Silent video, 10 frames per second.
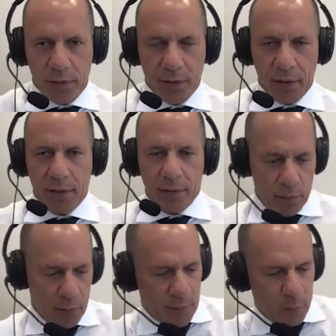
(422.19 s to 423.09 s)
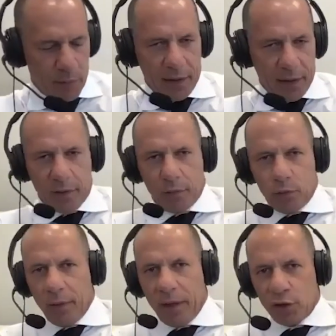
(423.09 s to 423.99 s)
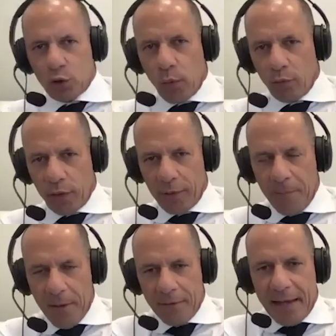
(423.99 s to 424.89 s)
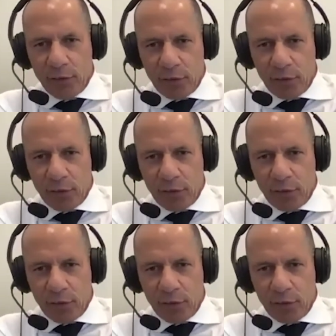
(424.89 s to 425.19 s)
And, and when I went, up, went out of the room, I had a sweat ring down to